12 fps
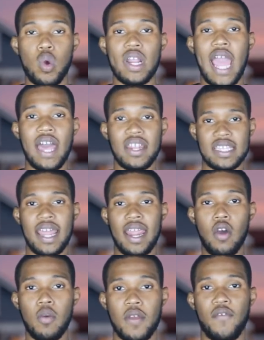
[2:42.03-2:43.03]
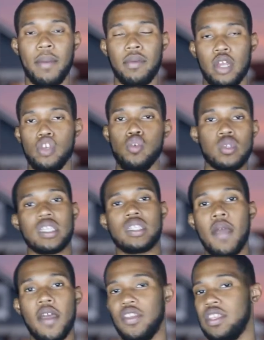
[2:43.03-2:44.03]
how does that help me if I'm going to use this
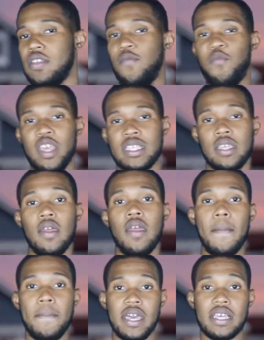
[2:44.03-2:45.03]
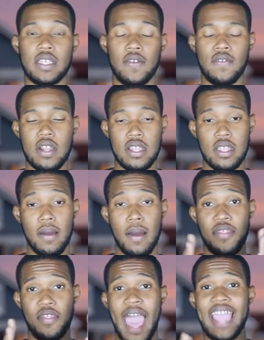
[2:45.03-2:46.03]
method to fix it? Because
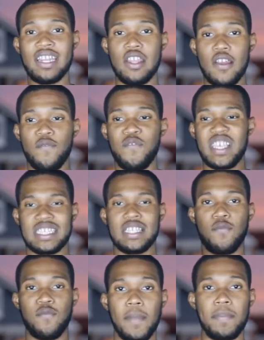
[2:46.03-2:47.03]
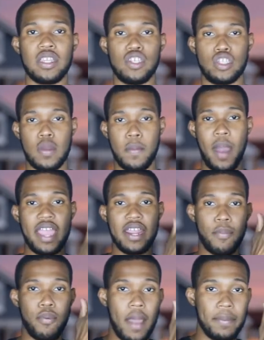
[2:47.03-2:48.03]
the idea of fixing and flipping is you're buying a
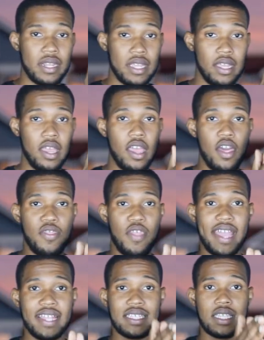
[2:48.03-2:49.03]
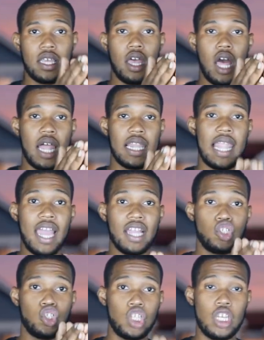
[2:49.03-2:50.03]
property that's a
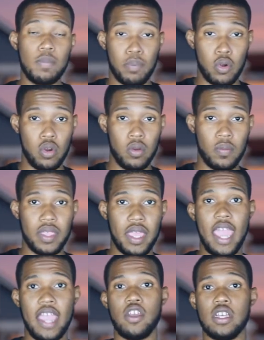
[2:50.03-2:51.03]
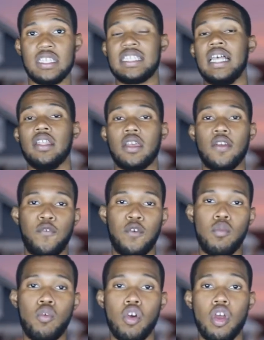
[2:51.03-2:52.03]
lot cheaper and you're selling it for
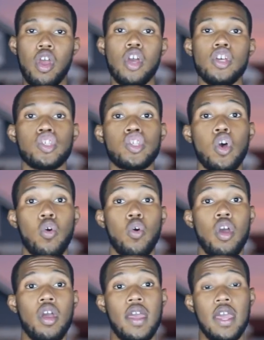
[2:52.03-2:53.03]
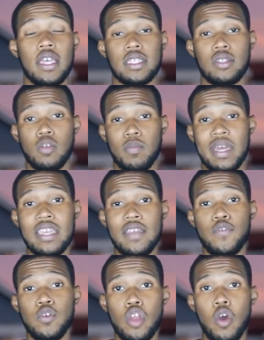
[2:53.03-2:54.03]
more. So, as many of
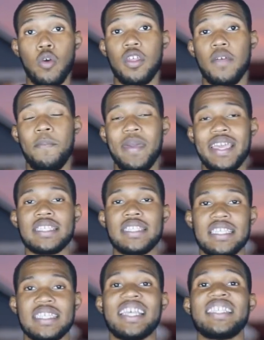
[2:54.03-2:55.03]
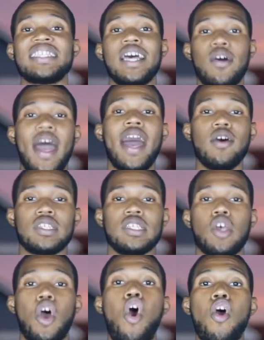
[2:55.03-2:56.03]
you know, the biggest things that sell houses
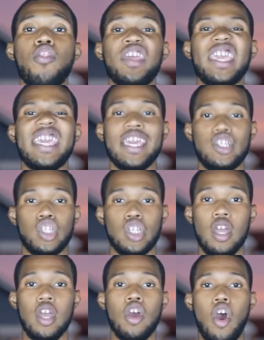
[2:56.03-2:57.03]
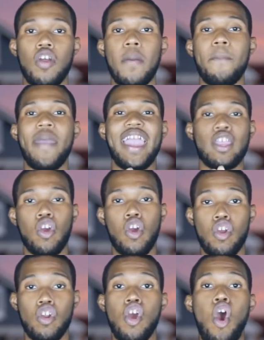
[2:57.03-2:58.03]
are the kitchen, or the
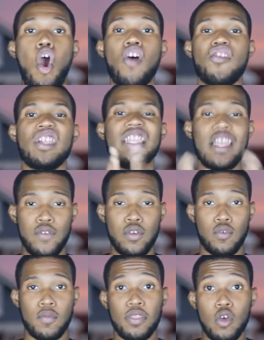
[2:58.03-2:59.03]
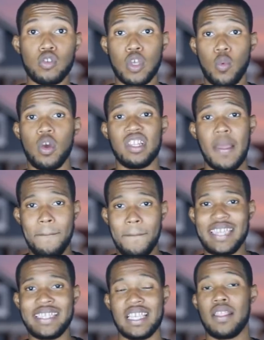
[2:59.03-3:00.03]
backyard, or the living room. Those are what
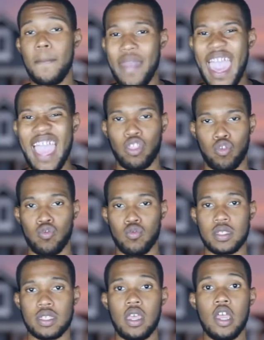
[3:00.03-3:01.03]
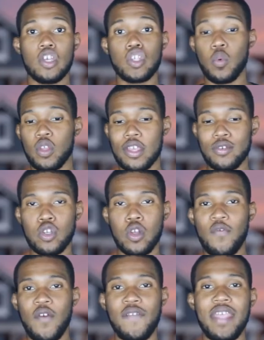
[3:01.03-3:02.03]
makes it, the bathrooms. So those
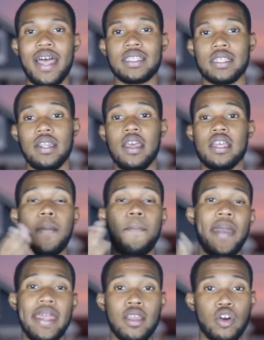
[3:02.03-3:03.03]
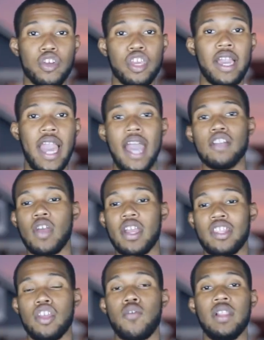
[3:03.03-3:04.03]
$35,000, depending on your contract
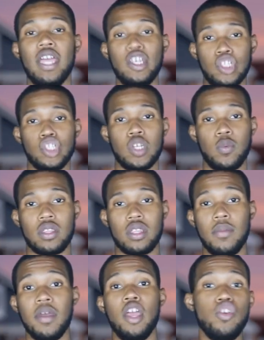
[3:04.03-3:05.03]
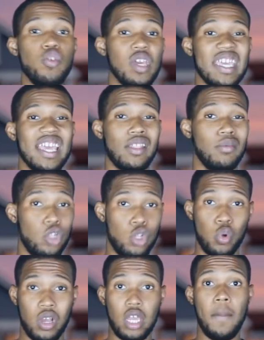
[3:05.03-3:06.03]
and your relationship with them, you can get them to
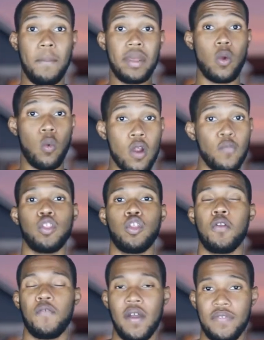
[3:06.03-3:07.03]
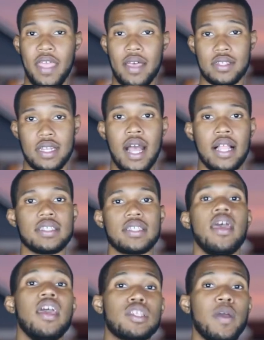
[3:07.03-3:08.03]
do a good bit of work for $35,000,
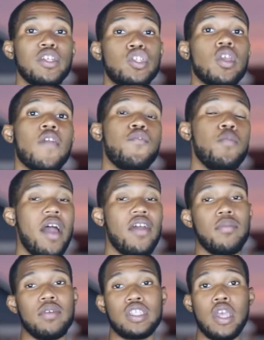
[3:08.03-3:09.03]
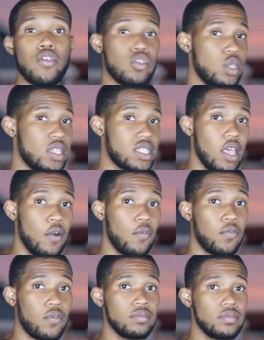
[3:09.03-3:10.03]
especially if you buy the materials
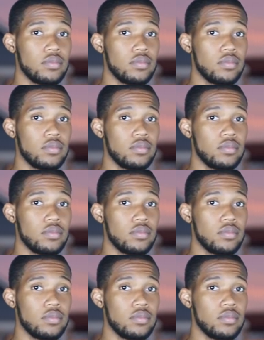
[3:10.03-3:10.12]
yourself.